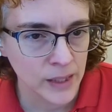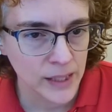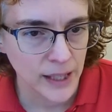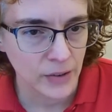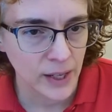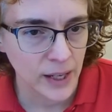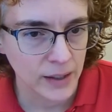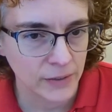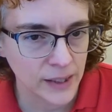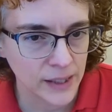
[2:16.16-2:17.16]
Zachary
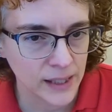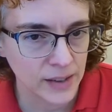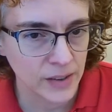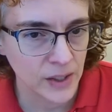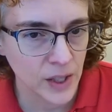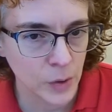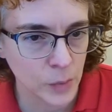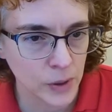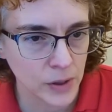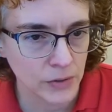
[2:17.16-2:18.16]
had a feeling that they would
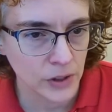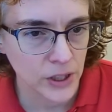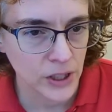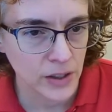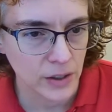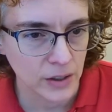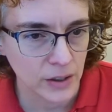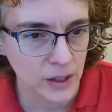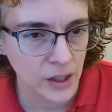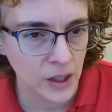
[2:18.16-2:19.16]
be good for each other.
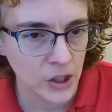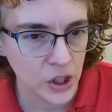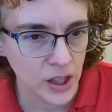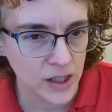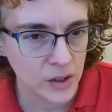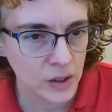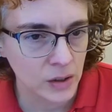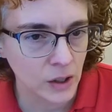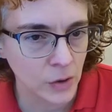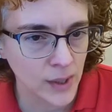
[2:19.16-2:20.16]
Joss
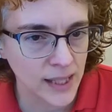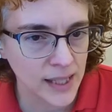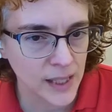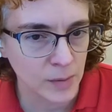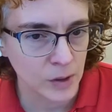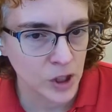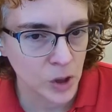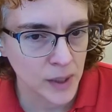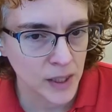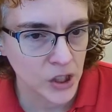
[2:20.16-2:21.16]
already seemed
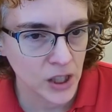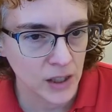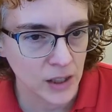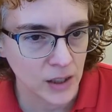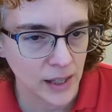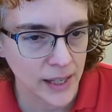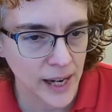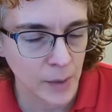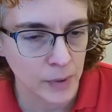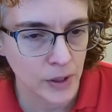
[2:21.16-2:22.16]
to be gentler and
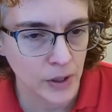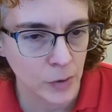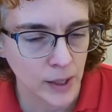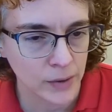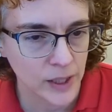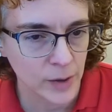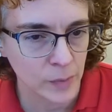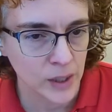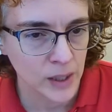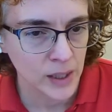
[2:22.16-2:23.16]
happier around
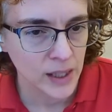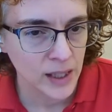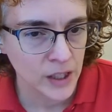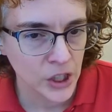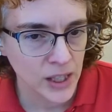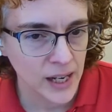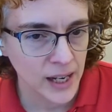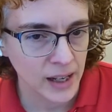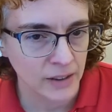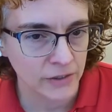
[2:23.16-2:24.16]
him. She didn't
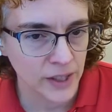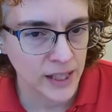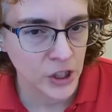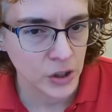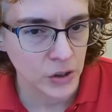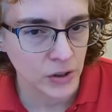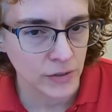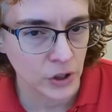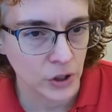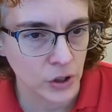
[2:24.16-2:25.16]
have any children
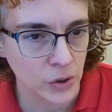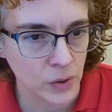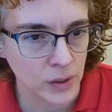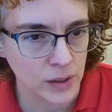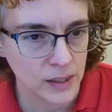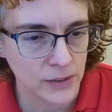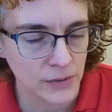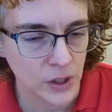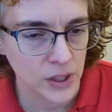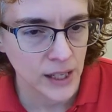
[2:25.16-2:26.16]
of her own, as
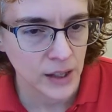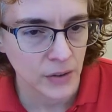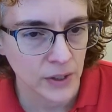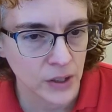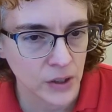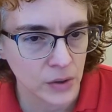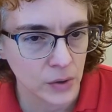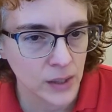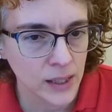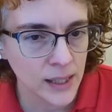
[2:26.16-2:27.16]
far as Zachary
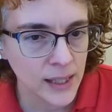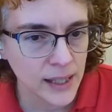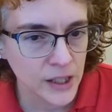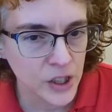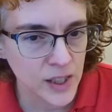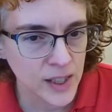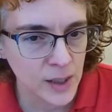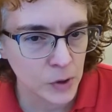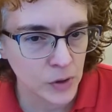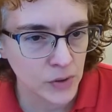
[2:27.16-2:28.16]
knew, and she
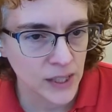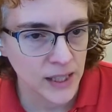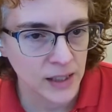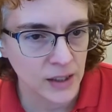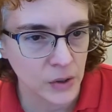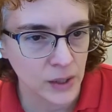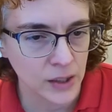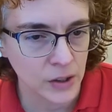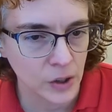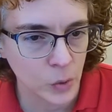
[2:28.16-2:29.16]
seemed to have taken Luke
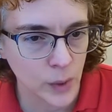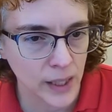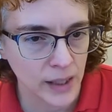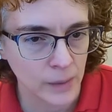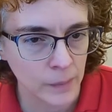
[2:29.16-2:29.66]
under her wing.